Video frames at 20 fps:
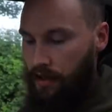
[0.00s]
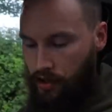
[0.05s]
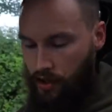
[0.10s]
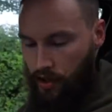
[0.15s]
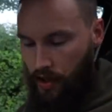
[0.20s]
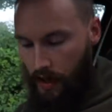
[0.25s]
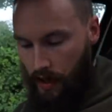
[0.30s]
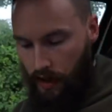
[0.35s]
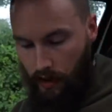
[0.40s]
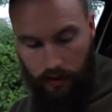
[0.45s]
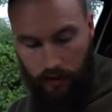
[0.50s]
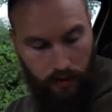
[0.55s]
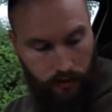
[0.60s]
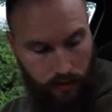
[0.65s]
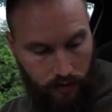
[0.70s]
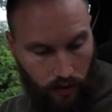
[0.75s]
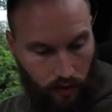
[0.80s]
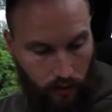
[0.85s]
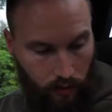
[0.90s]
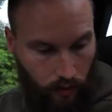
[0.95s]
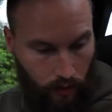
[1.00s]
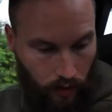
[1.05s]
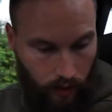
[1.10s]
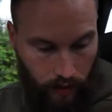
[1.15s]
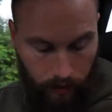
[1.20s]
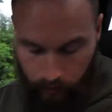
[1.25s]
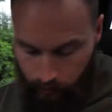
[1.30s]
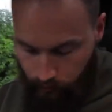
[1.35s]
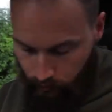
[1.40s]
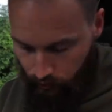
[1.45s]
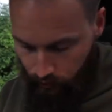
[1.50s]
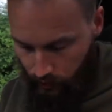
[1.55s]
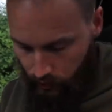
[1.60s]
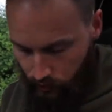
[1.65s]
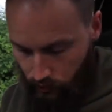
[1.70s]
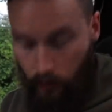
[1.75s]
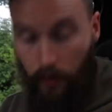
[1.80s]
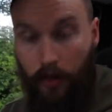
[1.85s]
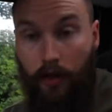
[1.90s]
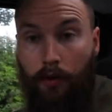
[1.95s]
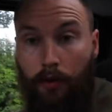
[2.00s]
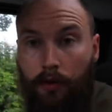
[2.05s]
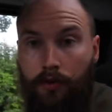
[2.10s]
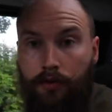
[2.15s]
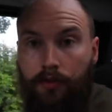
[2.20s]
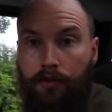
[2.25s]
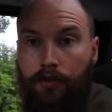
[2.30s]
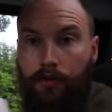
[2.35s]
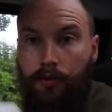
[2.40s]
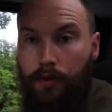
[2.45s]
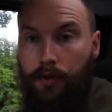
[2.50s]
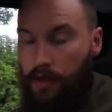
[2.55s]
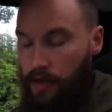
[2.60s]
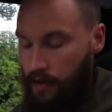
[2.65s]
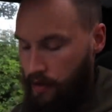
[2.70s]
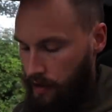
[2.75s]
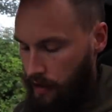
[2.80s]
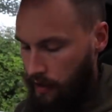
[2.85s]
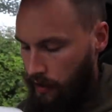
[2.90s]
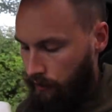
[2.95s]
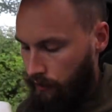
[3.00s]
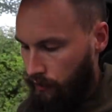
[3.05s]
Checked. So I'm pretty sure I know what to do with this thing.